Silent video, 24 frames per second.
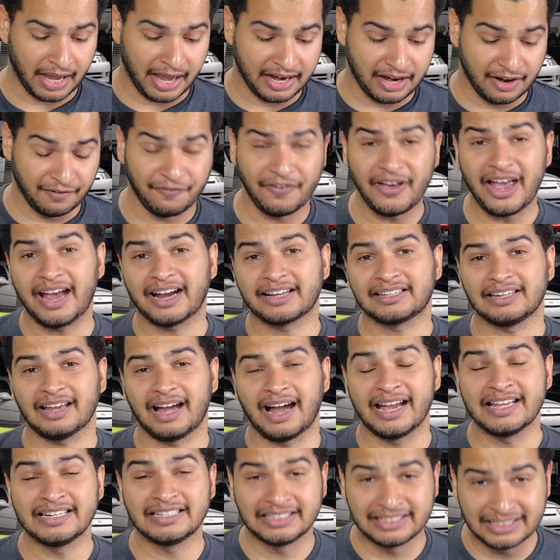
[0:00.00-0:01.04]
And in fact,
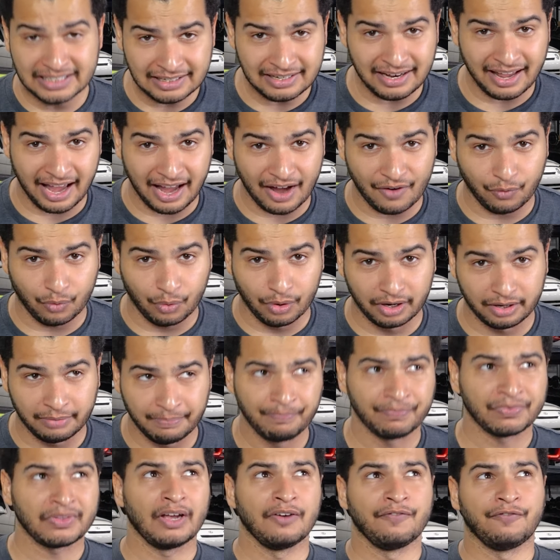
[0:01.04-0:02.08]
I did have
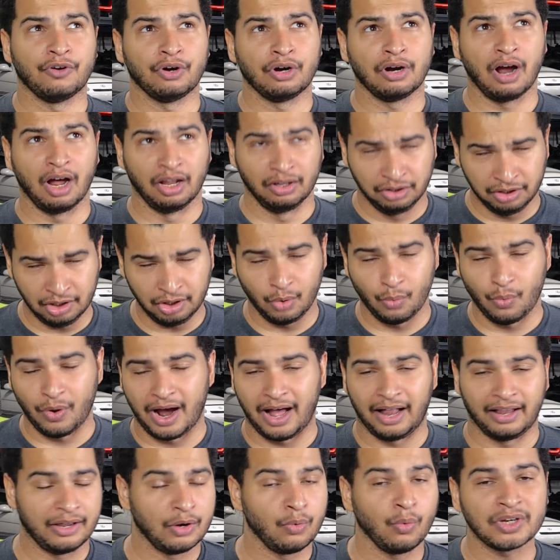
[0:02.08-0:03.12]
one for a little
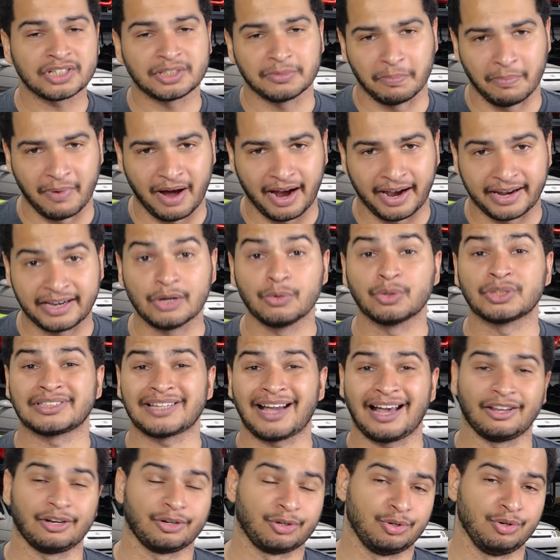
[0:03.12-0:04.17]
while. It wasn't mine, it was
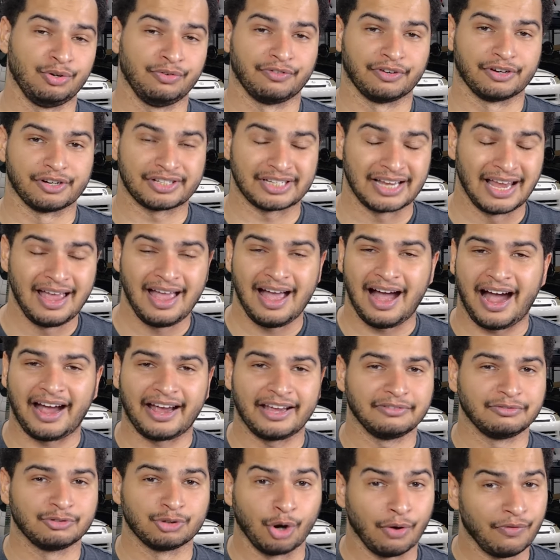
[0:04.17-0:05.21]
Tyler Hoover's.
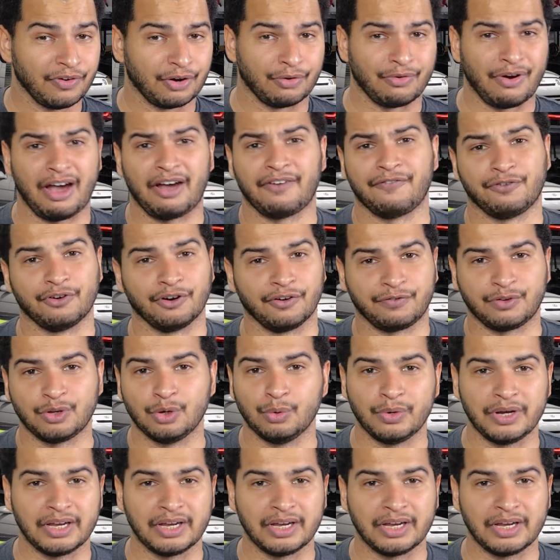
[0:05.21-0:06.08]
I drove it around for a few